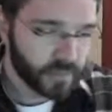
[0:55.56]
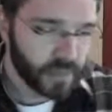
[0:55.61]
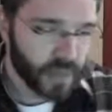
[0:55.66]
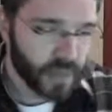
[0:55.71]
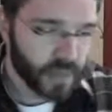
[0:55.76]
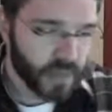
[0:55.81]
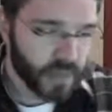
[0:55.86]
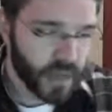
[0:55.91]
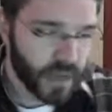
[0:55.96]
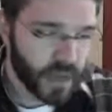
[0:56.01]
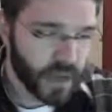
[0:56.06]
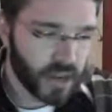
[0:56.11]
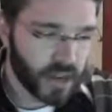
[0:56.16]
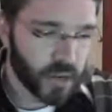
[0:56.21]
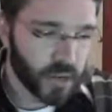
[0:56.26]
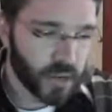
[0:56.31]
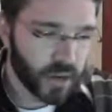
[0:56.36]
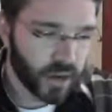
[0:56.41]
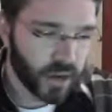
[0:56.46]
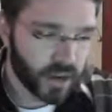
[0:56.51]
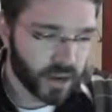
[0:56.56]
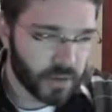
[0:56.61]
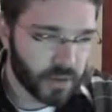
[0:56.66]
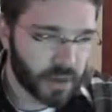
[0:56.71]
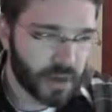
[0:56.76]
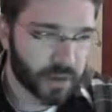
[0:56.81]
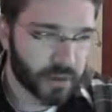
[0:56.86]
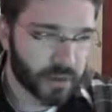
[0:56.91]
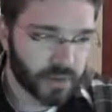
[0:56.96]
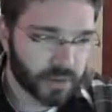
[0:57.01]
that you are going to
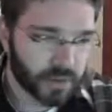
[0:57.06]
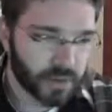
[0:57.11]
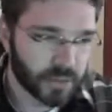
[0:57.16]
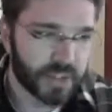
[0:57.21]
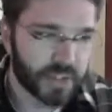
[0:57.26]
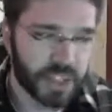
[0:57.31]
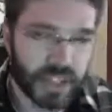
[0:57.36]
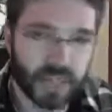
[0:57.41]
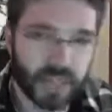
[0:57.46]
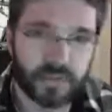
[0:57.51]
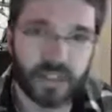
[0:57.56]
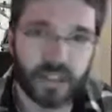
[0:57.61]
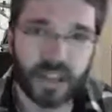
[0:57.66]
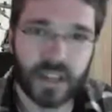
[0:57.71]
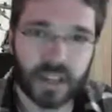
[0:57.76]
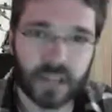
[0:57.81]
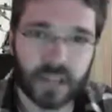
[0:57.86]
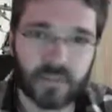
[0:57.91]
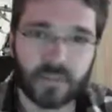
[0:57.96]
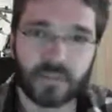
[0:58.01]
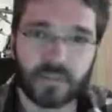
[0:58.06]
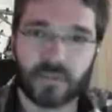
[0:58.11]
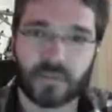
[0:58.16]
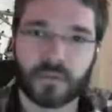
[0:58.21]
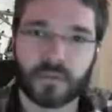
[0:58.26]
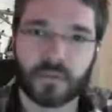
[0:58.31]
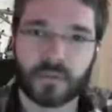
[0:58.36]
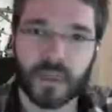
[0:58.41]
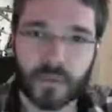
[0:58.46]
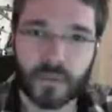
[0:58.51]
be able to receive and give
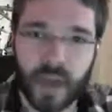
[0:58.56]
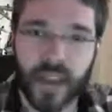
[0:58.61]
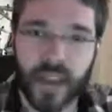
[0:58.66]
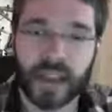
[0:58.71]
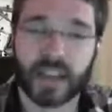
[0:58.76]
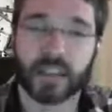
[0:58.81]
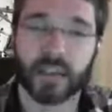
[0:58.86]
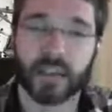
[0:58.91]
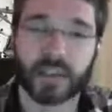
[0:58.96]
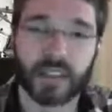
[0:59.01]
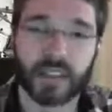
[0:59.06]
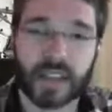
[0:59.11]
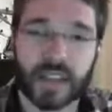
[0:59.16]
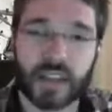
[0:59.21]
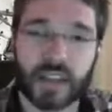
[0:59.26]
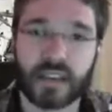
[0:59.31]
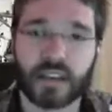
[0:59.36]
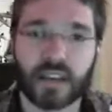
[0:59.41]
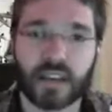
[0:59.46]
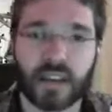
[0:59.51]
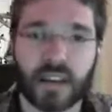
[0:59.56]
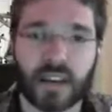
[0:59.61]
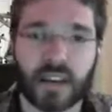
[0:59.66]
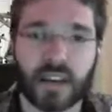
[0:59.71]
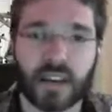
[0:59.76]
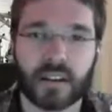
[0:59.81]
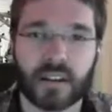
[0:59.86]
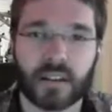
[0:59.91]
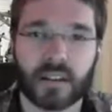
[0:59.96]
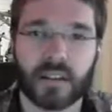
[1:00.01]
feedback and critique
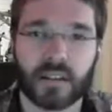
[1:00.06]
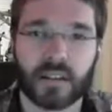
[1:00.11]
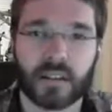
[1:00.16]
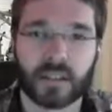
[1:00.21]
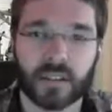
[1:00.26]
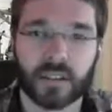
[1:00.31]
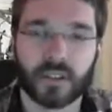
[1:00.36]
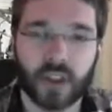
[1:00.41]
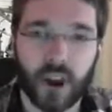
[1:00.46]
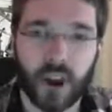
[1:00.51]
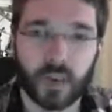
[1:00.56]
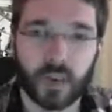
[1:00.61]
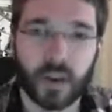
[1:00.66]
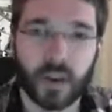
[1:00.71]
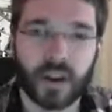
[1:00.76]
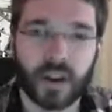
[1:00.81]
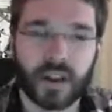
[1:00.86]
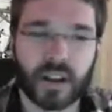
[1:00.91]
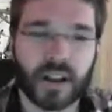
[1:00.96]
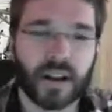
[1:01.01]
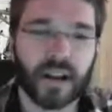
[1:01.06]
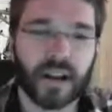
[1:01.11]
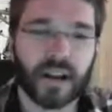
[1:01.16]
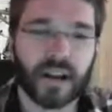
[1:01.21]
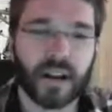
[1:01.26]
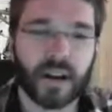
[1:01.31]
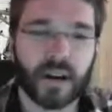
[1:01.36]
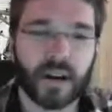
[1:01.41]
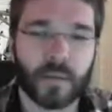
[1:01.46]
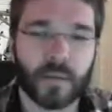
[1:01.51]
on your artwork,
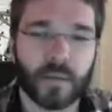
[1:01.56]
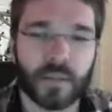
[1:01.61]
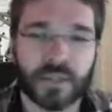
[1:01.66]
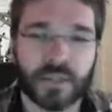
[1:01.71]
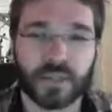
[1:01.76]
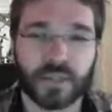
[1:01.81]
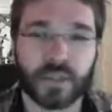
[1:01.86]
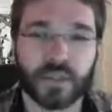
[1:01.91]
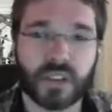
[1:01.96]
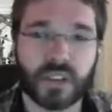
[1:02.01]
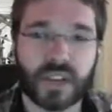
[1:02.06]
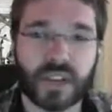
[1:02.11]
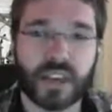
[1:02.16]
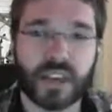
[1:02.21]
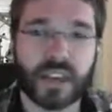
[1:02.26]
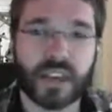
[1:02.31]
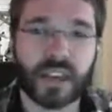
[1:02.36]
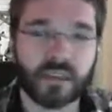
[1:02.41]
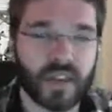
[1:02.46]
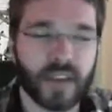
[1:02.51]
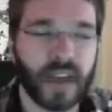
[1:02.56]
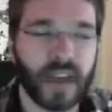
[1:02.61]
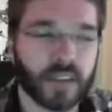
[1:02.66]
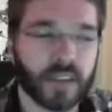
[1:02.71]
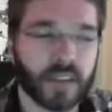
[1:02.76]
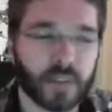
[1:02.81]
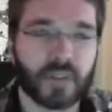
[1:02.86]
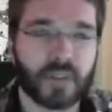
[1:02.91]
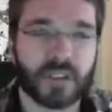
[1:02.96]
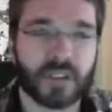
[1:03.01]
um, which is really
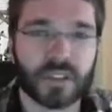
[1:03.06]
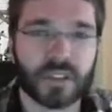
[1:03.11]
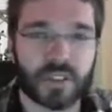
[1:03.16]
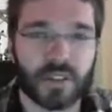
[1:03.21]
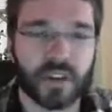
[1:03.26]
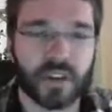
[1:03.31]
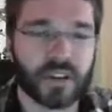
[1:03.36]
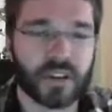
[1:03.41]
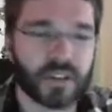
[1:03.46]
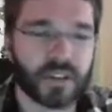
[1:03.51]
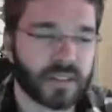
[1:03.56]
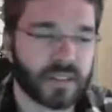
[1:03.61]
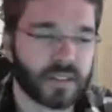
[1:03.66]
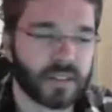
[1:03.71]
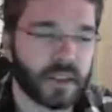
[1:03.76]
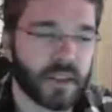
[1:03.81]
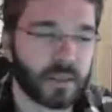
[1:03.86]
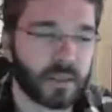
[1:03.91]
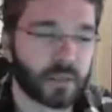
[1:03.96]
invaluable as far as uh,